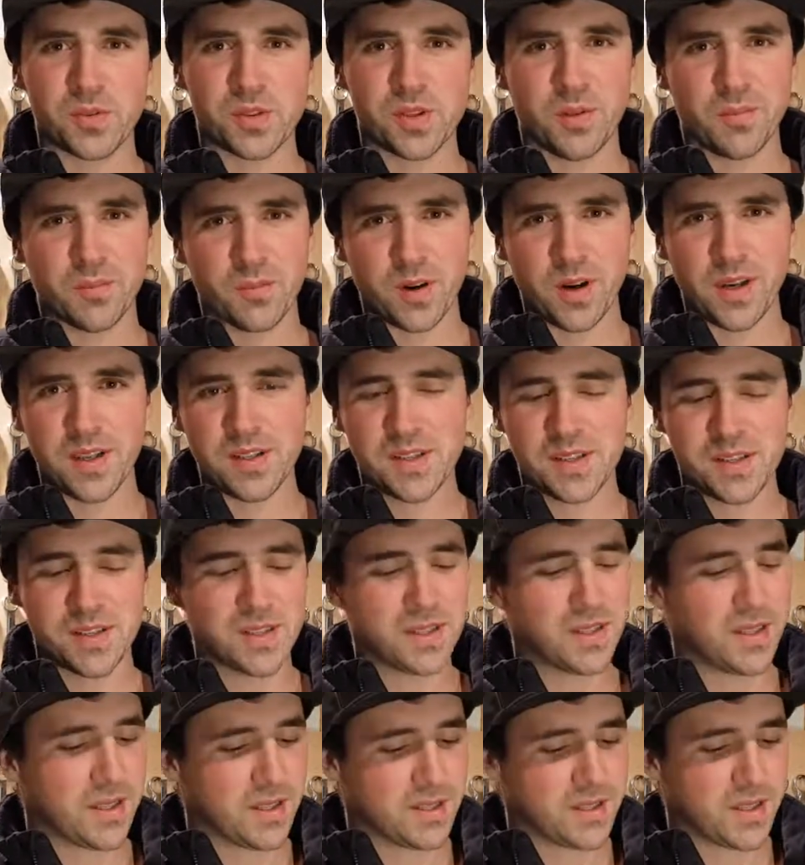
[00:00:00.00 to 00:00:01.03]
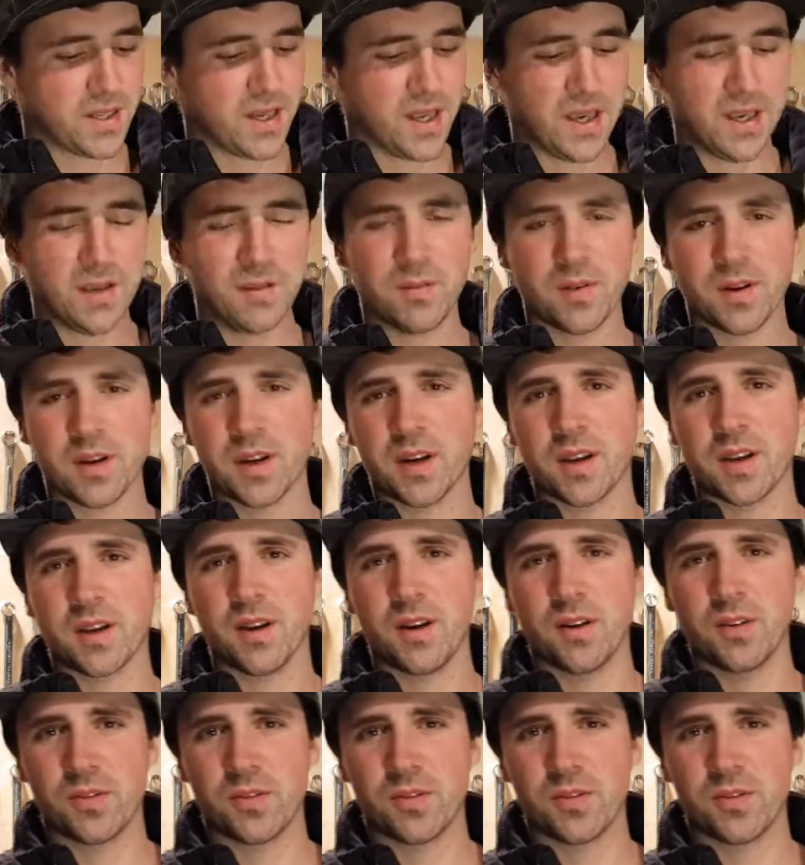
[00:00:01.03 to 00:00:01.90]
I'm Reese, and today we're going to go